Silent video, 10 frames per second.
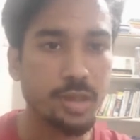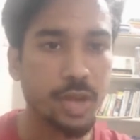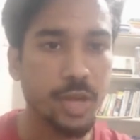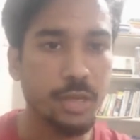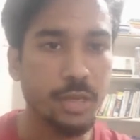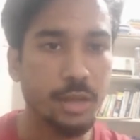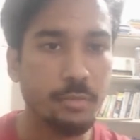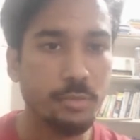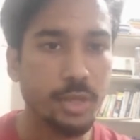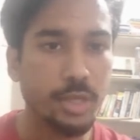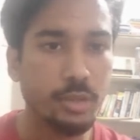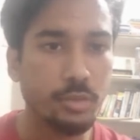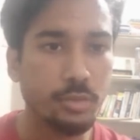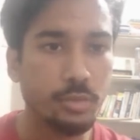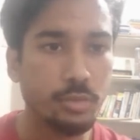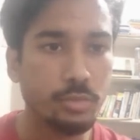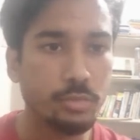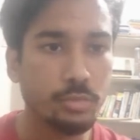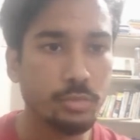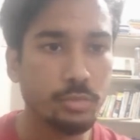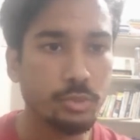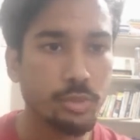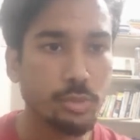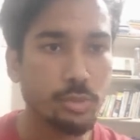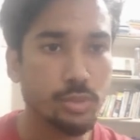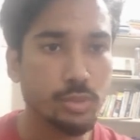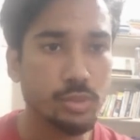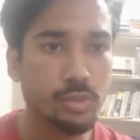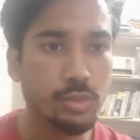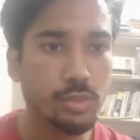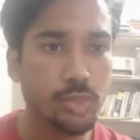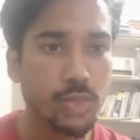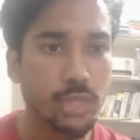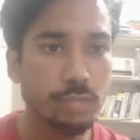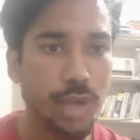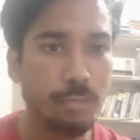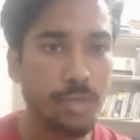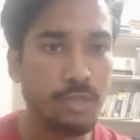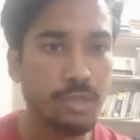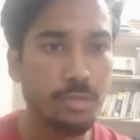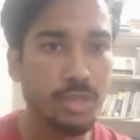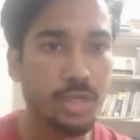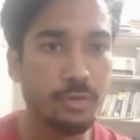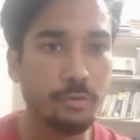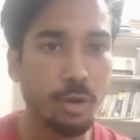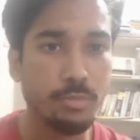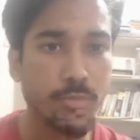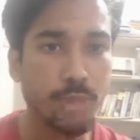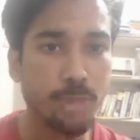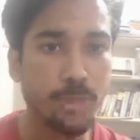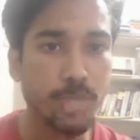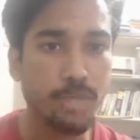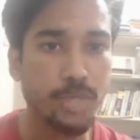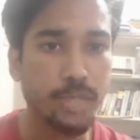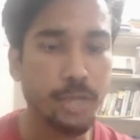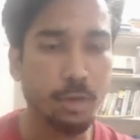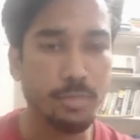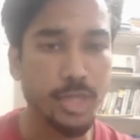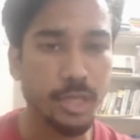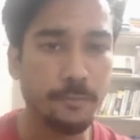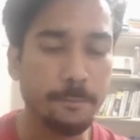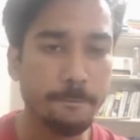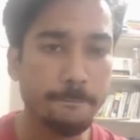and I'm going to use create MIME message method from Java mail sender object.